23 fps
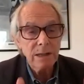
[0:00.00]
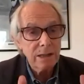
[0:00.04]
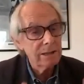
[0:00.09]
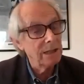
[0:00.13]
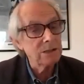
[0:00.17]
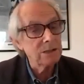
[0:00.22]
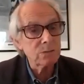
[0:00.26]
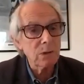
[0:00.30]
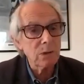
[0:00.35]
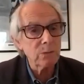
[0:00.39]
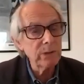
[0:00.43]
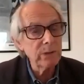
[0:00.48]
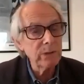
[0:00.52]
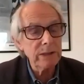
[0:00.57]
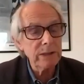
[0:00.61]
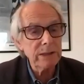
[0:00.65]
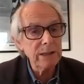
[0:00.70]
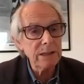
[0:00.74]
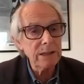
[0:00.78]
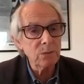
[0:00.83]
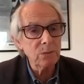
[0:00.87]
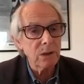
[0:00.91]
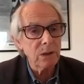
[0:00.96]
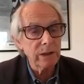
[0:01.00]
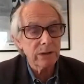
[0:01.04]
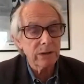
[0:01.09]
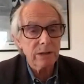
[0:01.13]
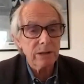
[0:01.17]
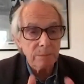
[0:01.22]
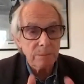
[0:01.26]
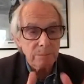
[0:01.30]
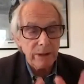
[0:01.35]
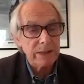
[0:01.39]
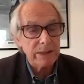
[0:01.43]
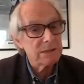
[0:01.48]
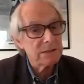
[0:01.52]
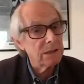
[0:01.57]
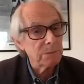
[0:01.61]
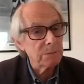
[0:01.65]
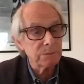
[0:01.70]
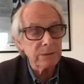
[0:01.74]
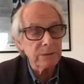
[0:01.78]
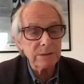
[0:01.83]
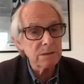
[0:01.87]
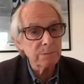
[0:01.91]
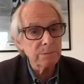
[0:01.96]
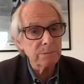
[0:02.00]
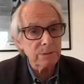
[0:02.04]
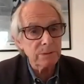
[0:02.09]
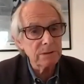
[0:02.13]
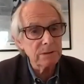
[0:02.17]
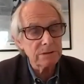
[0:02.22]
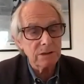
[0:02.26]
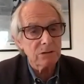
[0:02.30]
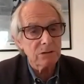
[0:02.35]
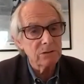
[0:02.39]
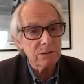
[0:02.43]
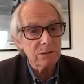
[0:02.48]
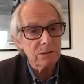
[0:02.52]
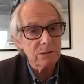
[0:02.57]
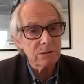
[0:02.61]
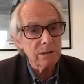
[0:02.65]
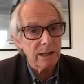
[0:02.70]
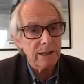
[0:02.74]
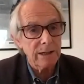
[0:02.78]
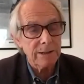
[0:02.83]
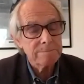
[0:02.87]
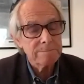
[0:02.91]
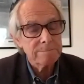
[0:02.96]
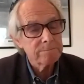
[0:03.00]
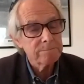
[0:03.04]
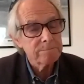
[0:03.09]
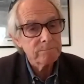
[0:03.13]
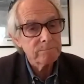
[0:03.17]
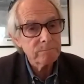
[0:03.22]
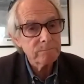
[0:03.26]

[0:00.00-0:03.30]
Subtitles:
That's what we nearly won. The basic principles are all there.